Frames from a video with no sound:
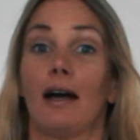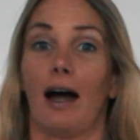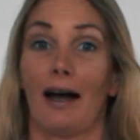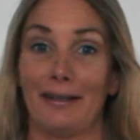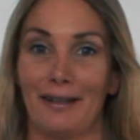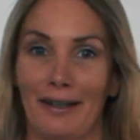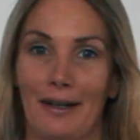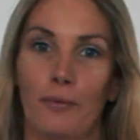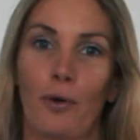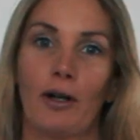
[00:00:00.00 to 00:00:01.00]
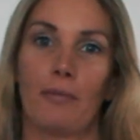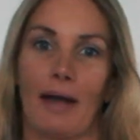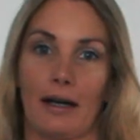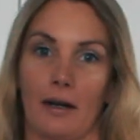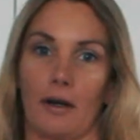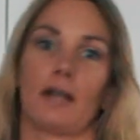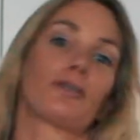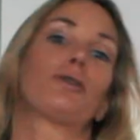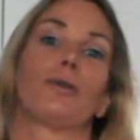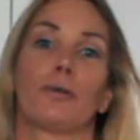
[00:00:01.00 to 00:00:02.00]
Hi there and welcome
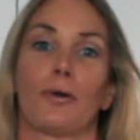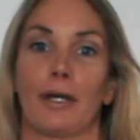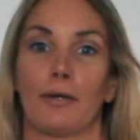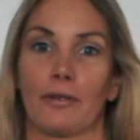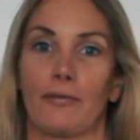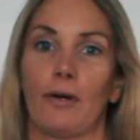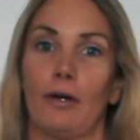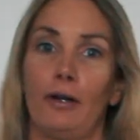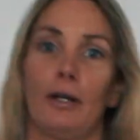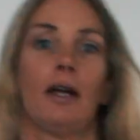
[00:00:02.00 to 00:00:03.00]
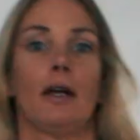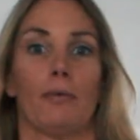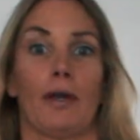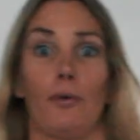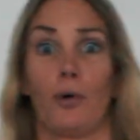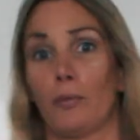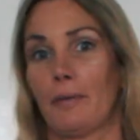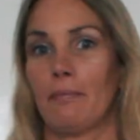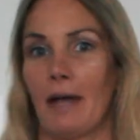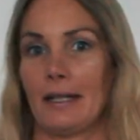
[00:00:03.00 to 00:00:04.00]
back to Cooking with Fleur. We will
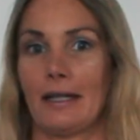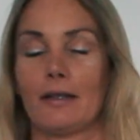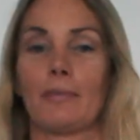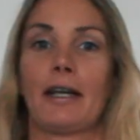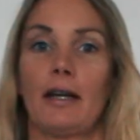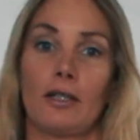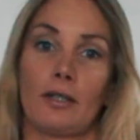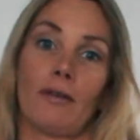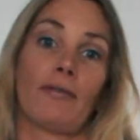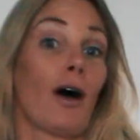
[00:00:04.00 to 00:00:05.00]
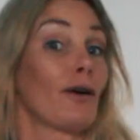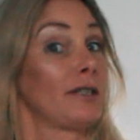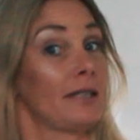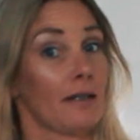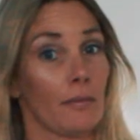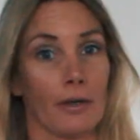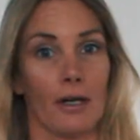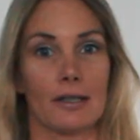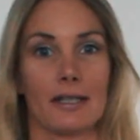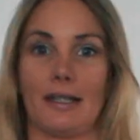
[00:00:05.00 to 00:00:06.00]
be making the beginnings of our dinner
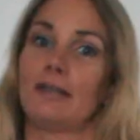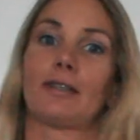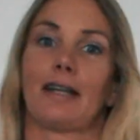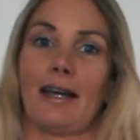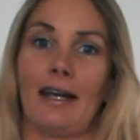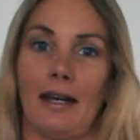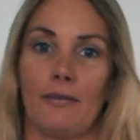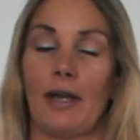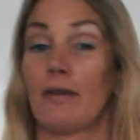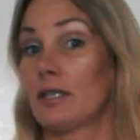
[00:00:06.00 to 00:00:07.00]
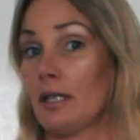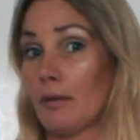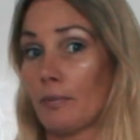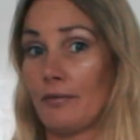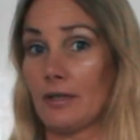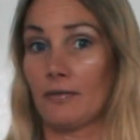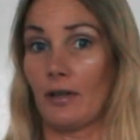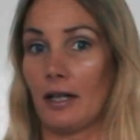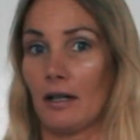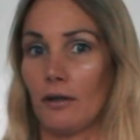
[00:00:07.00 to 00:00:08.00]
party today. If you haven't seen the previous
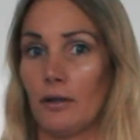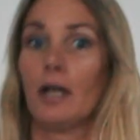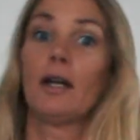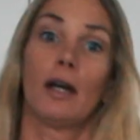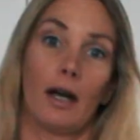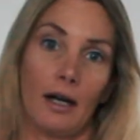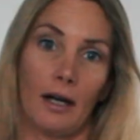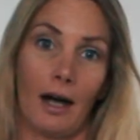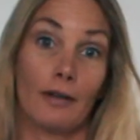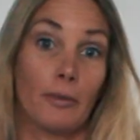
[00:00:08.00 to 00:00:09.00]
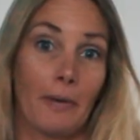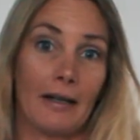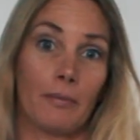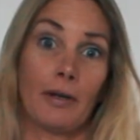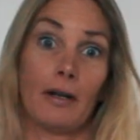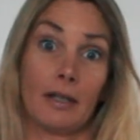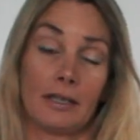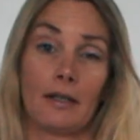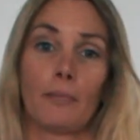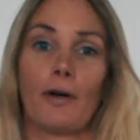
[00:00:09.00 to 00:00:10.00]
video, how to plan a dinner